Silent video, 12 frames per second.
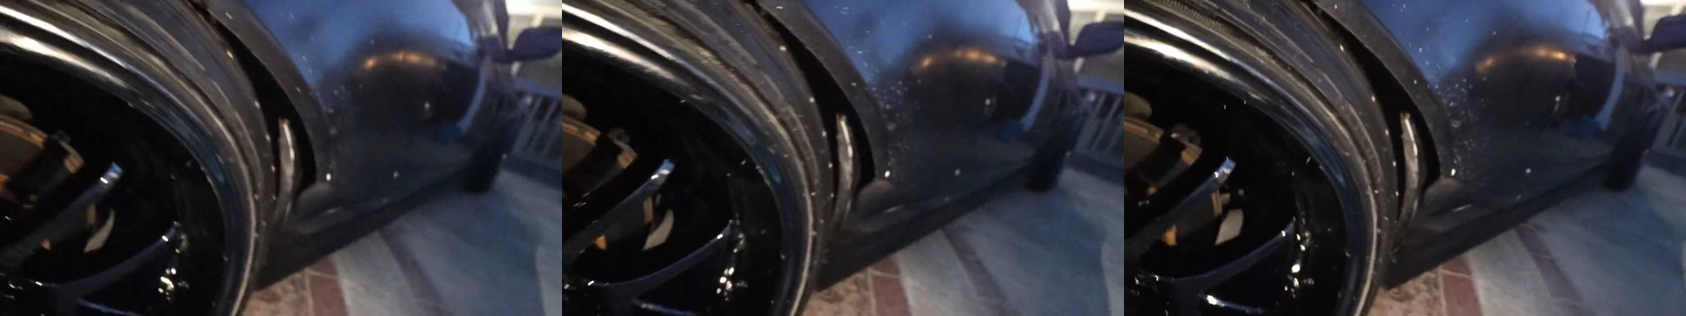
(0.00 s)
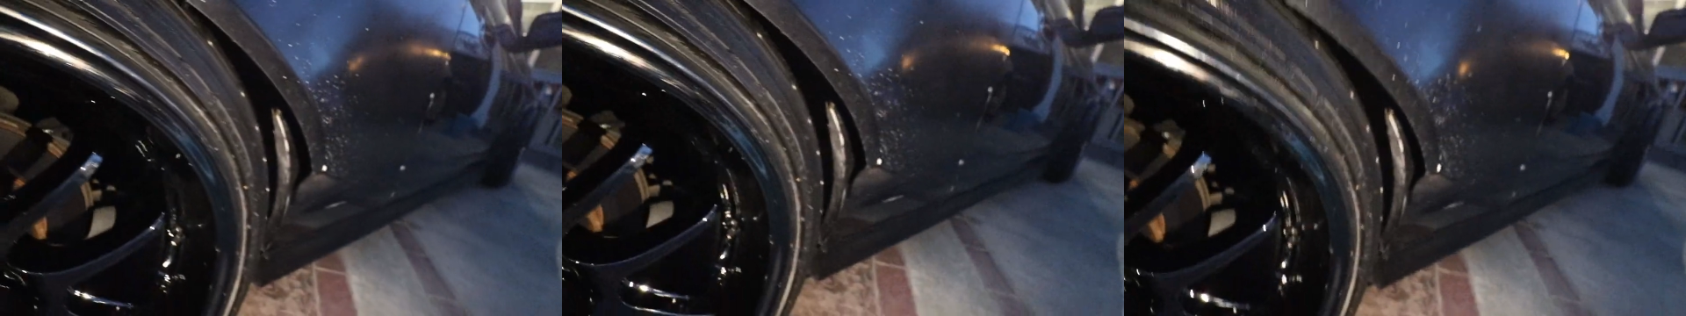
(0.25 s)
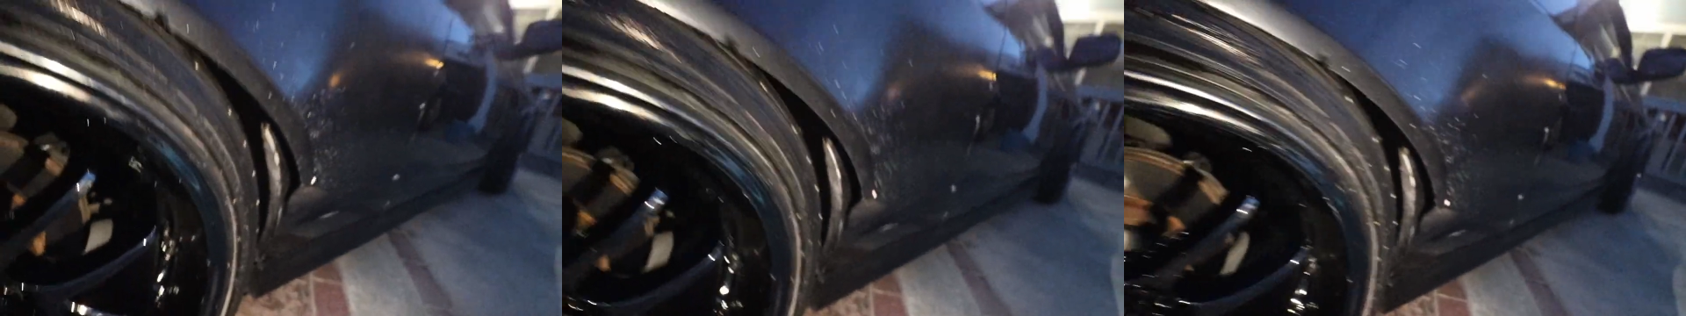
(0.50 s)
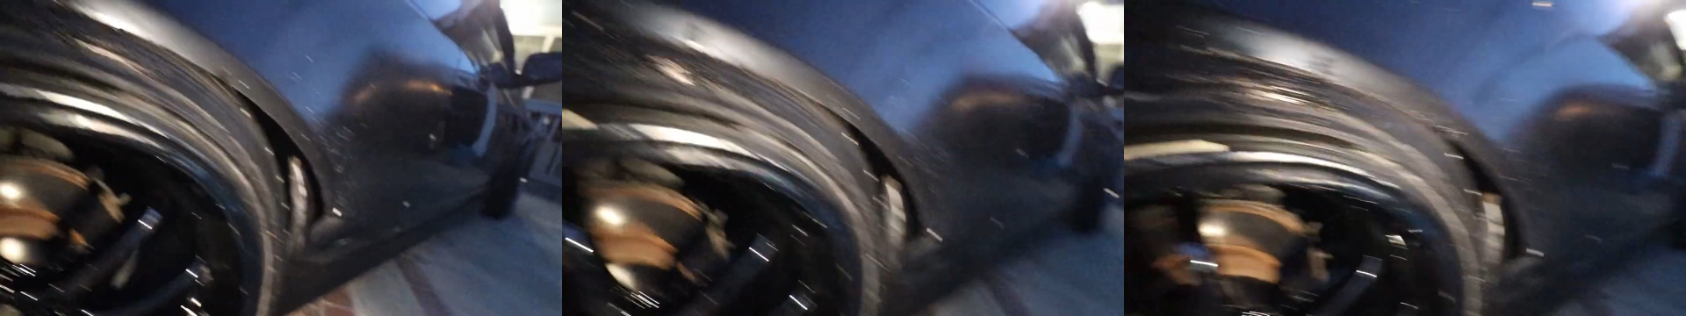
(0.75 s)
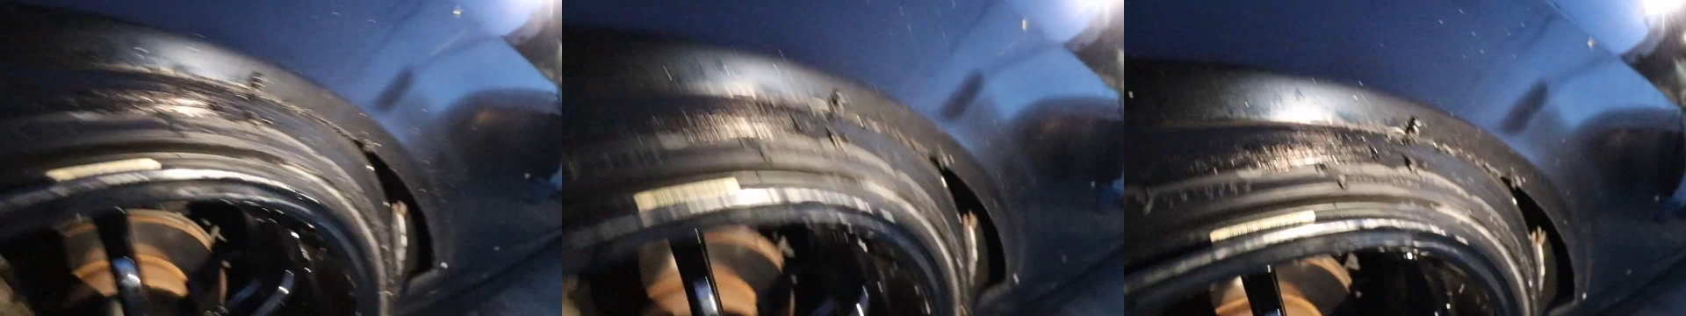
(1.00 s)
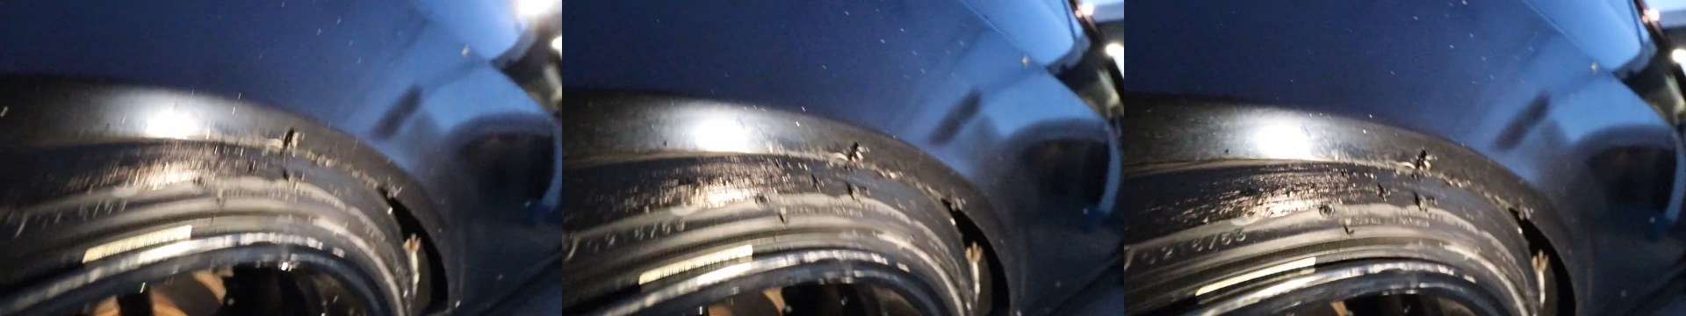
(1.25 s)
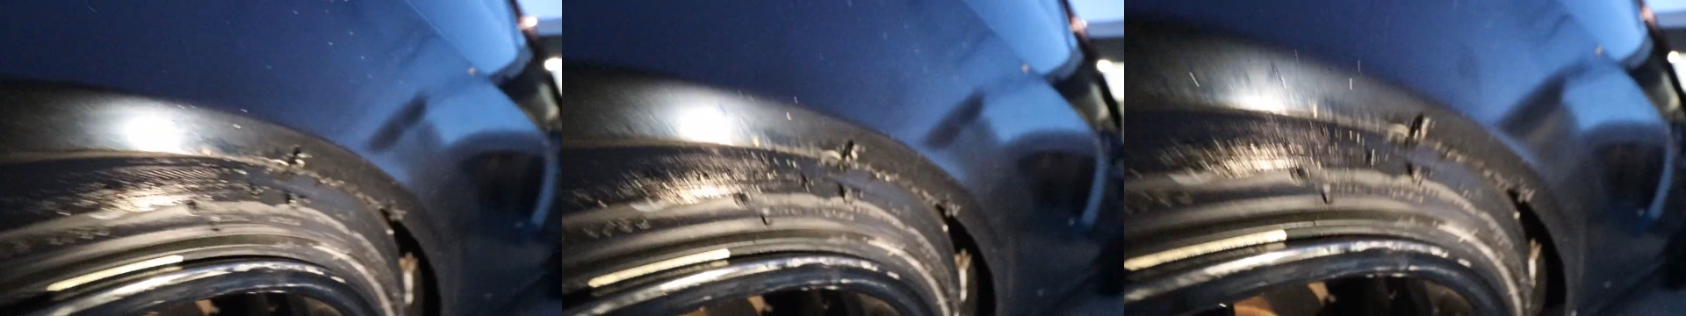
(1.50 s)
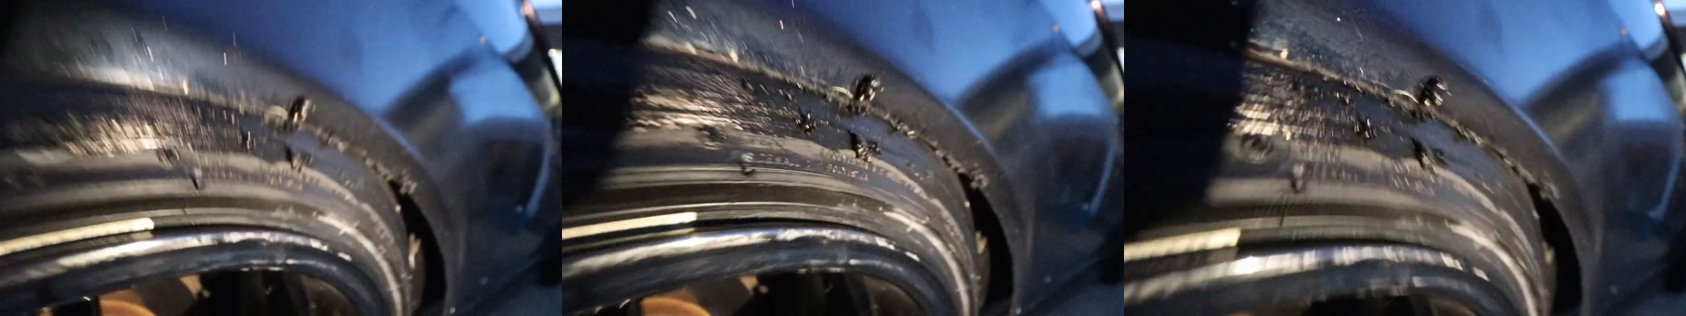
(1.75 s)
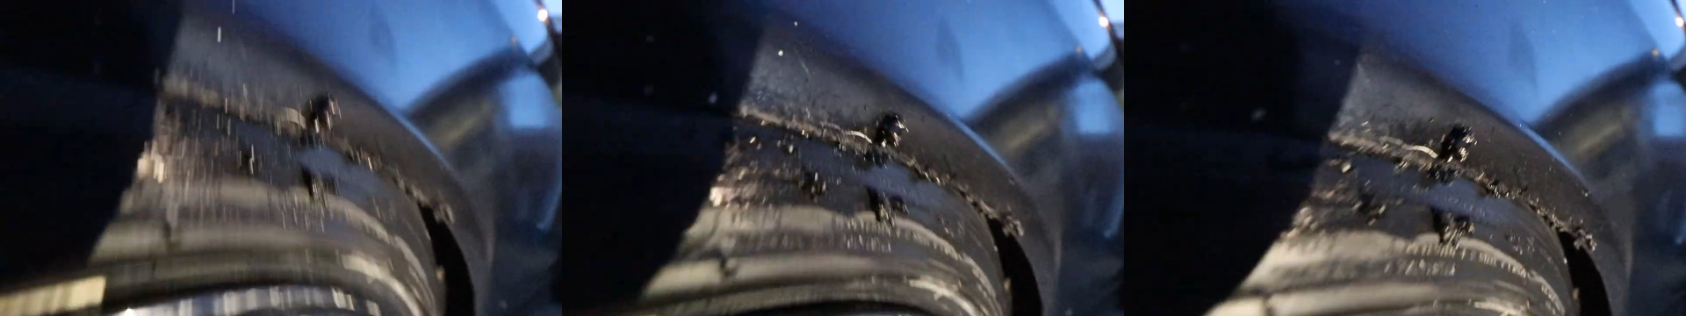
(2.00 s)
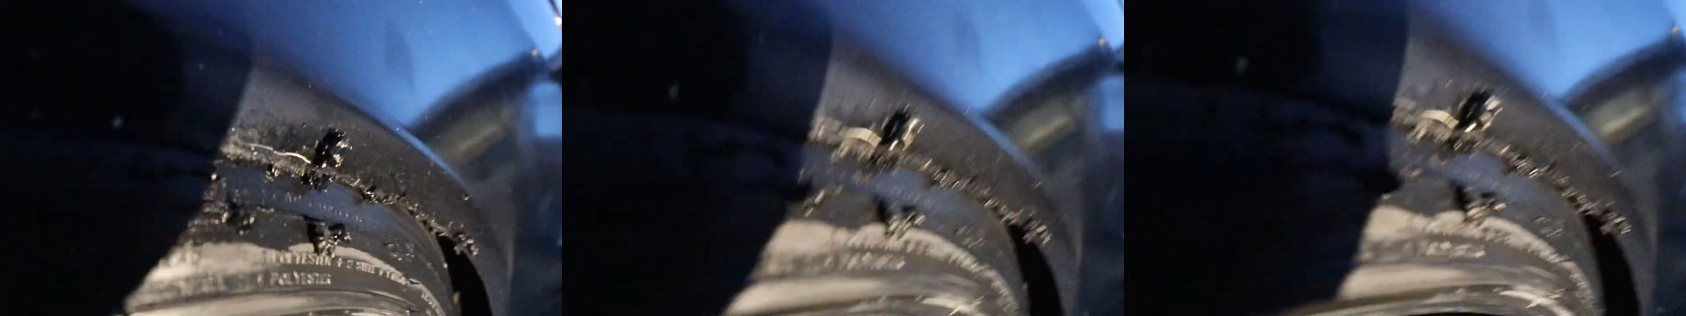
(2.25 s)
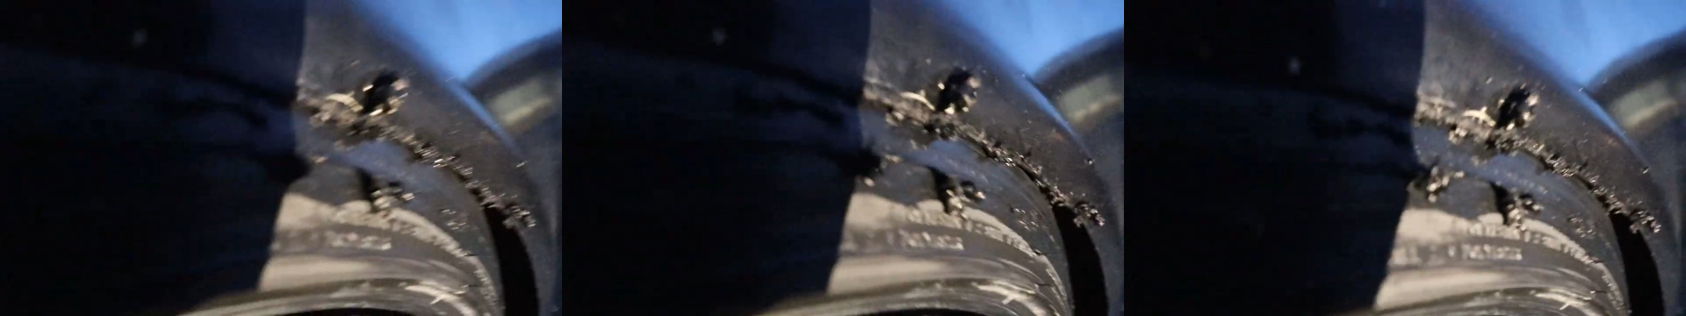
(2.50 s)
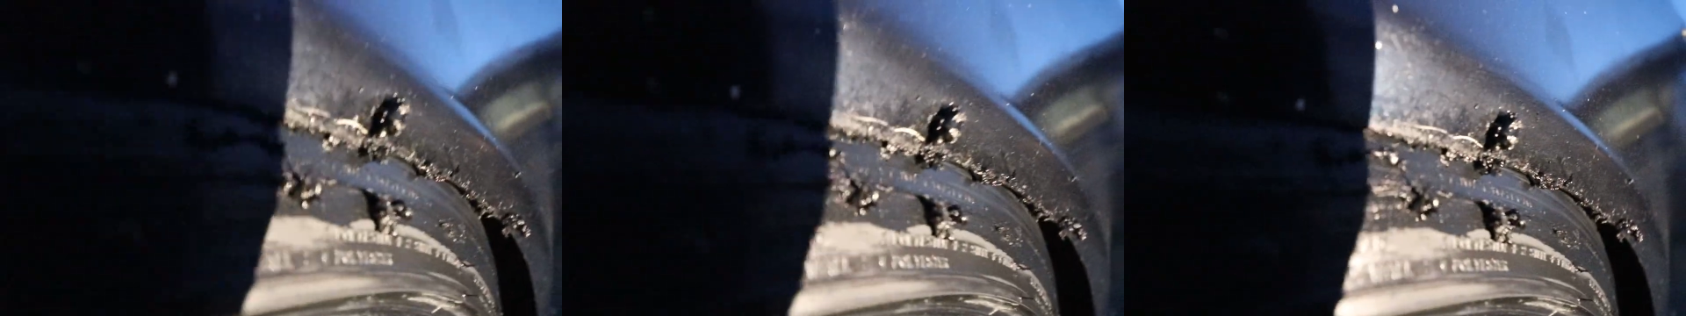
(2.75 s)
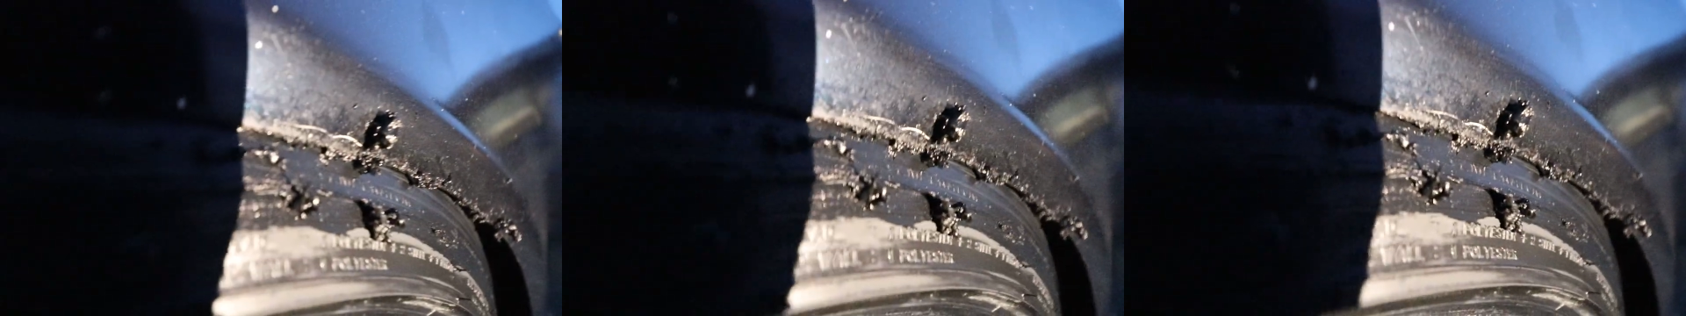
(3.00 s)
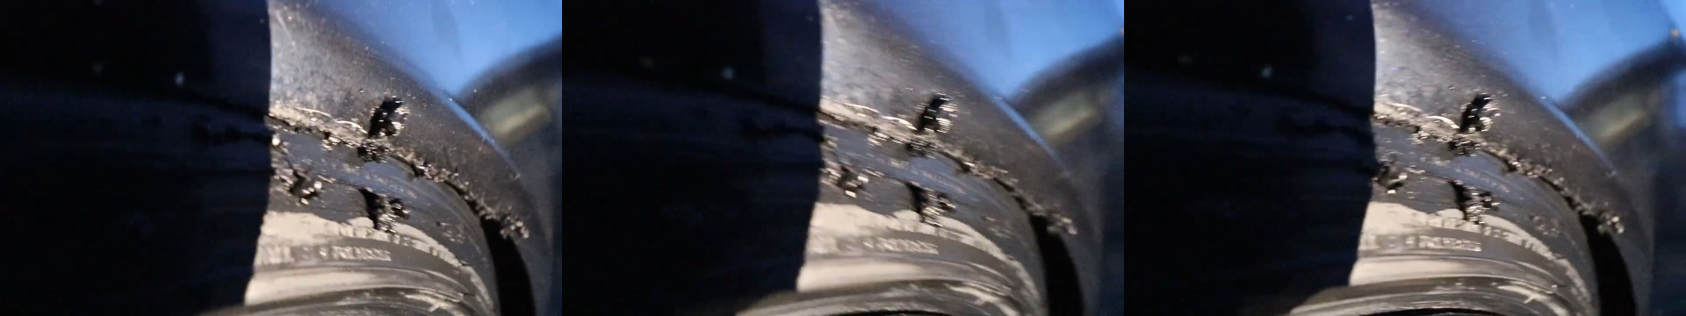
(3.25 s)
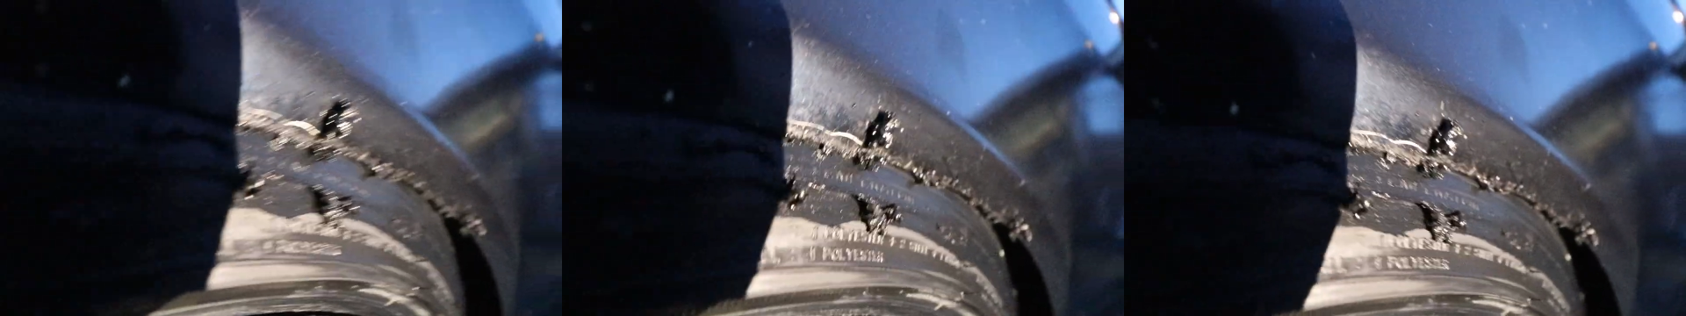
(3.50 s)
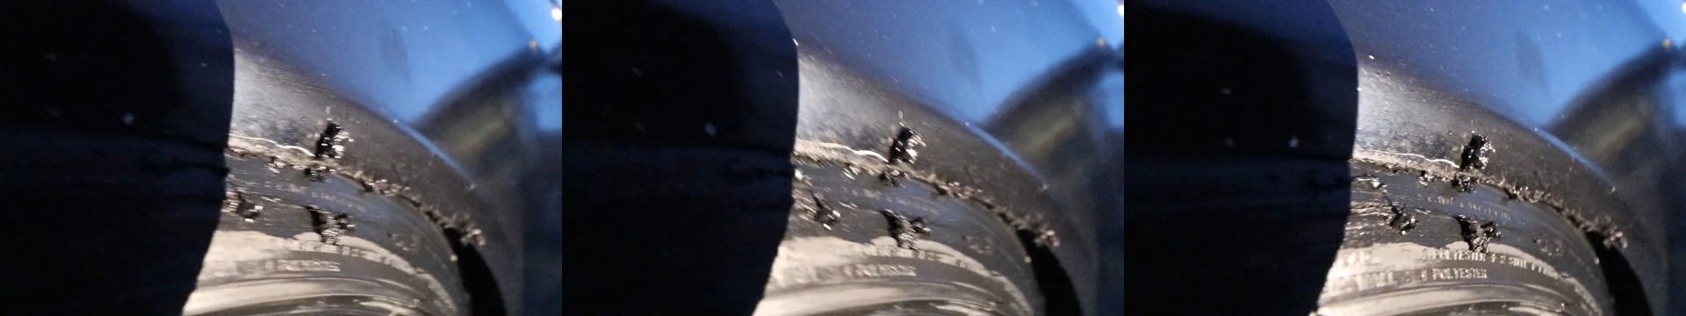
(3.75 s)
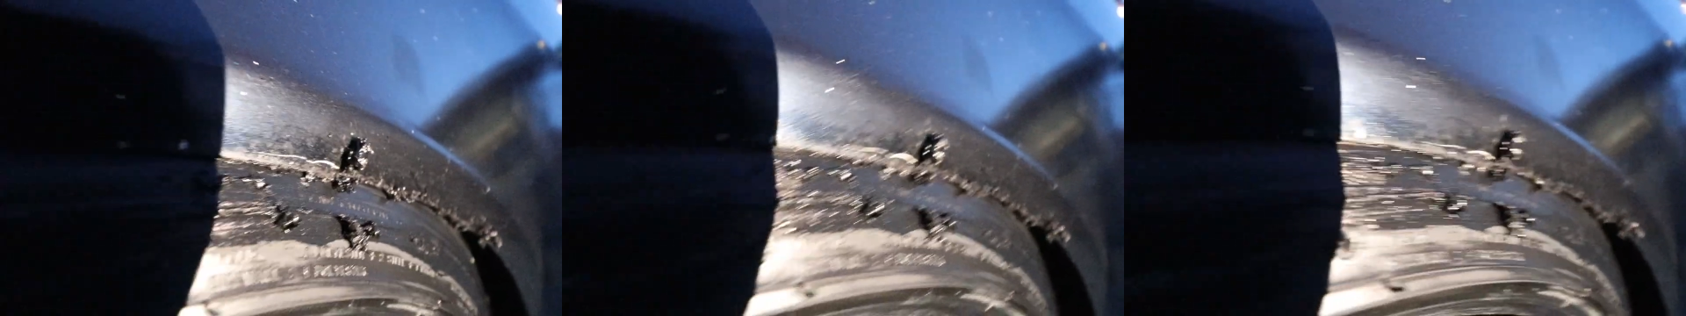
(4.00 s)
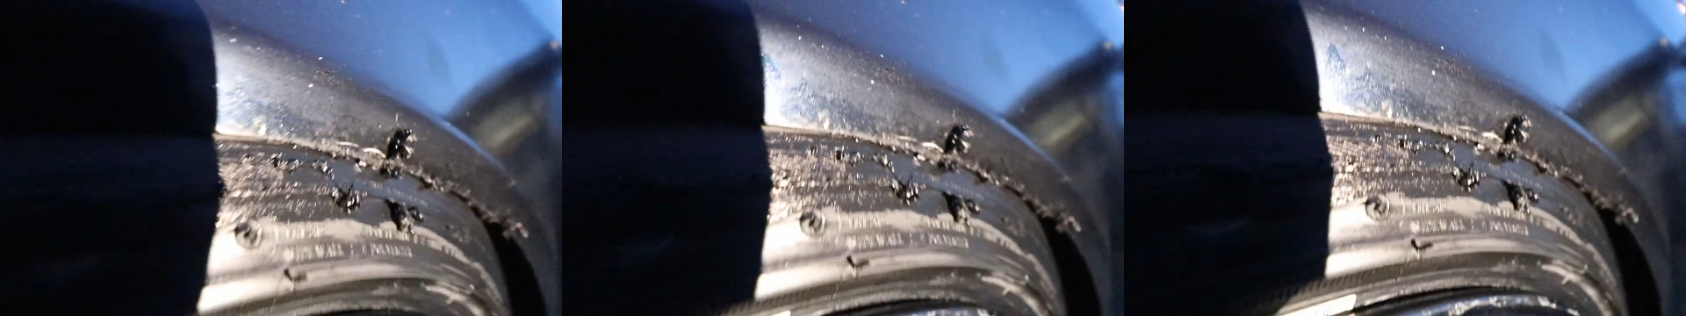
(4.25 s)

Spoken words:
(no speaker visible)